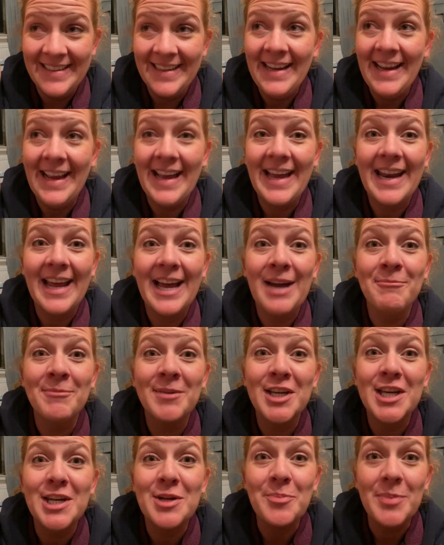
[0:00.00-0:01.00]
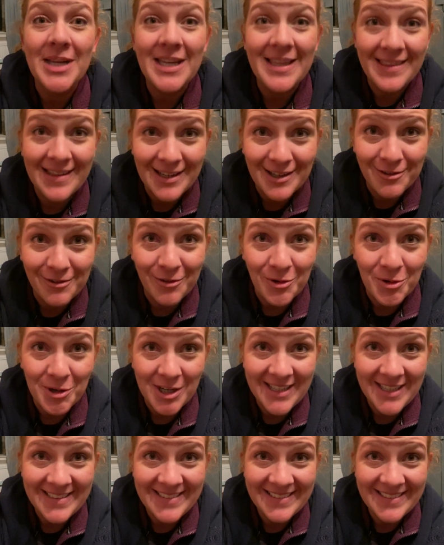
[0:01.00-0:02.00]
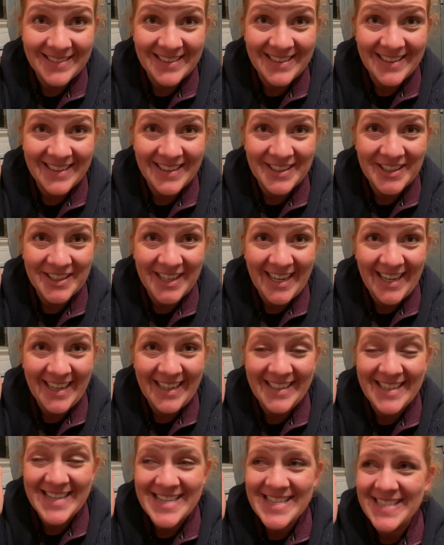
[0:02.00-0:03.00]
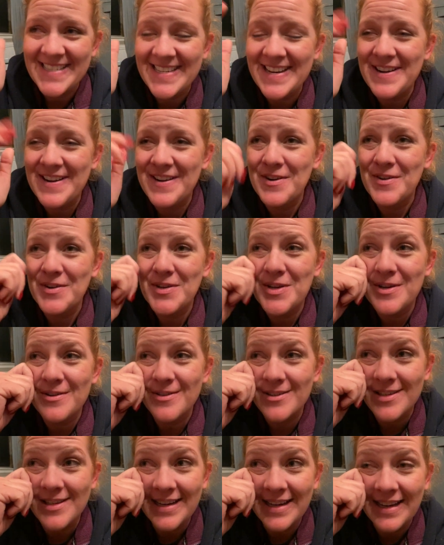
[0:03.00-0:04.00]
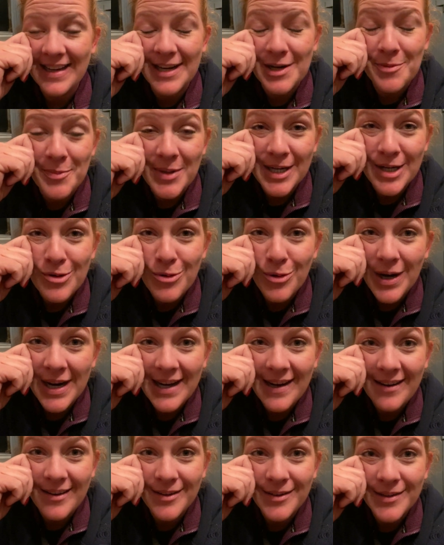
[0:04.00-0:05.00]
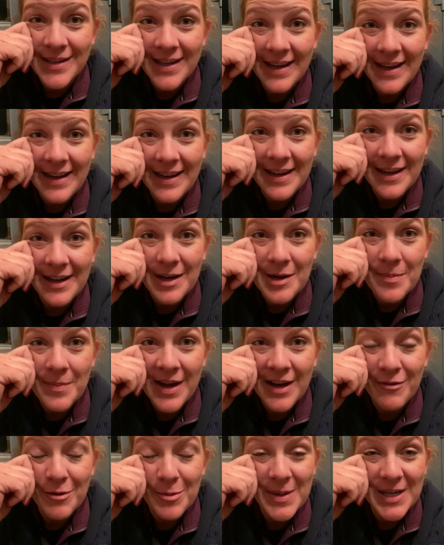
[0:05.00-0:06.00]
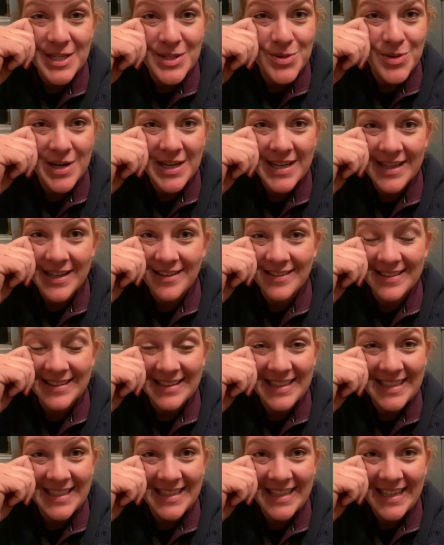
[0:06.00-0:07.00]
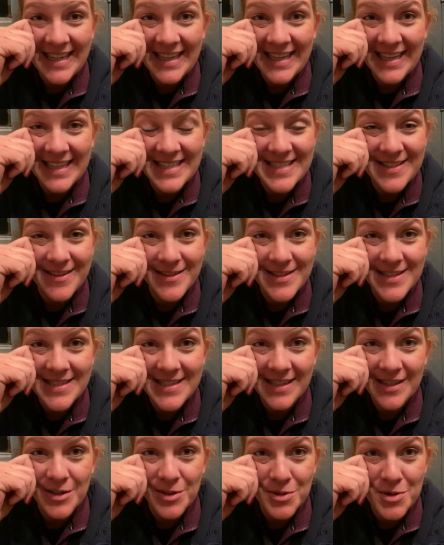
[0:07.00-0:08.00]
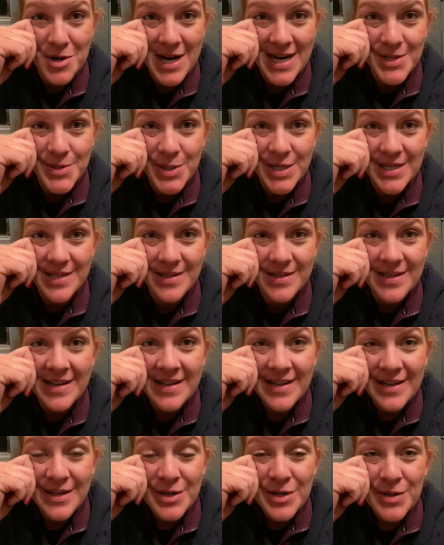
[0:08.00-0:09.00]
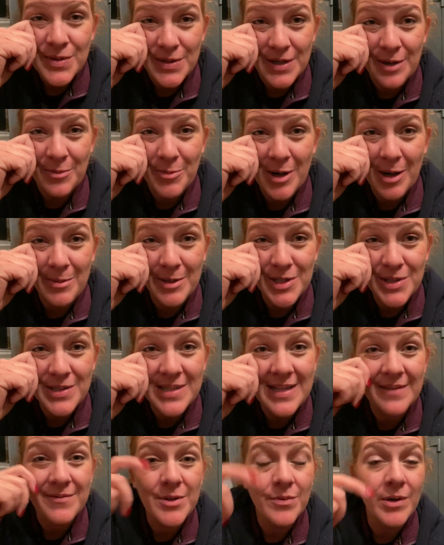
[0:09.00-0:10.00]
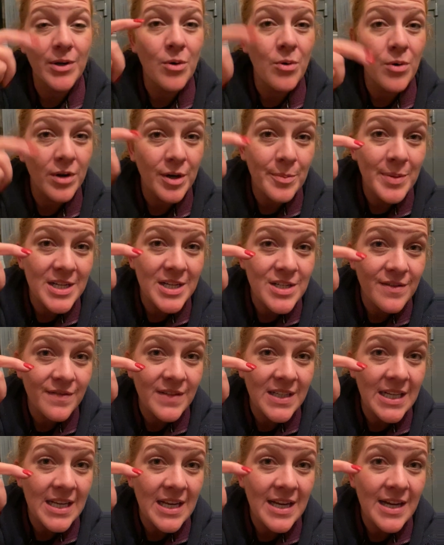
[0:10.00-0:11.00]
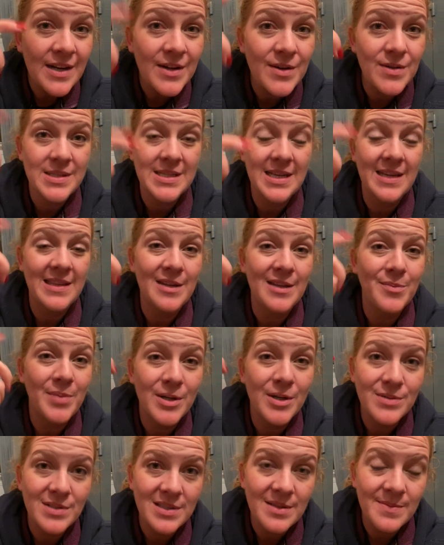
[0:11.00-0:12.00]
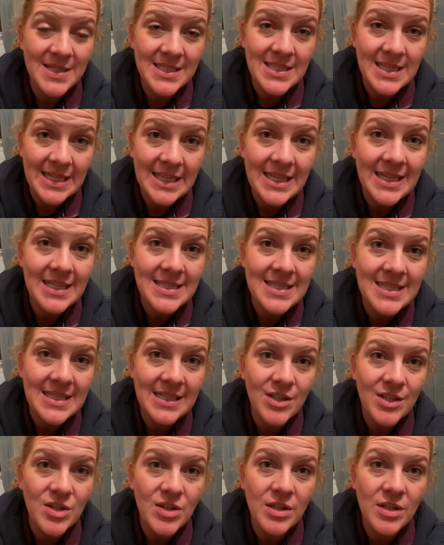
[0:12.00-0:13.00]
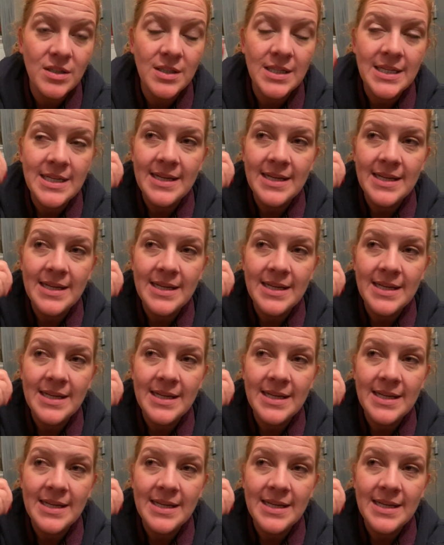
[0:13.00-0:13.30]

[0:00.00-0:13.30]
And I'm going to be there for it. Okay, so usually in a big crowd, everybody's trying to get online, and so the signal crashes. So I'll probably just have to record a bunch of videos and then post them as I get signal,